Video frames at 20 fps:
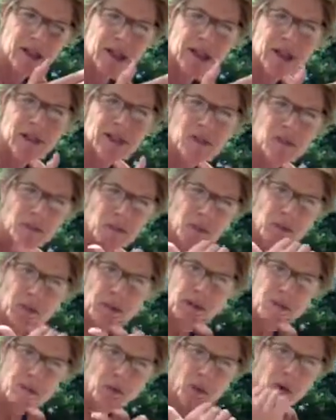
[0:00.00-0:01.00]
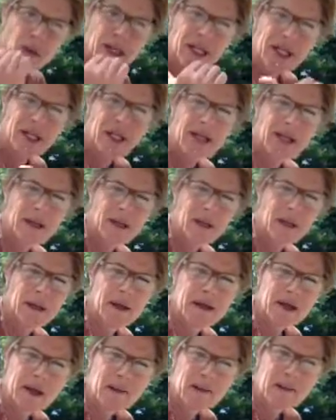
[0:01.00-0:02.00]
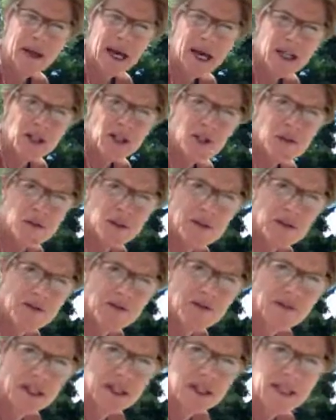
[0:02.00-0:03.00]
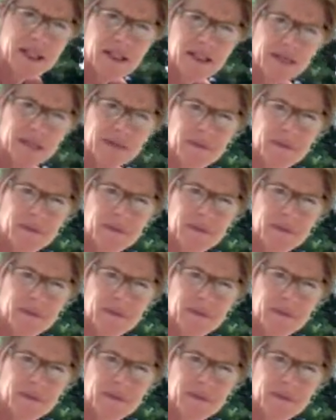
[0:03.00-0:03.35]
it's pointing back towards the feet,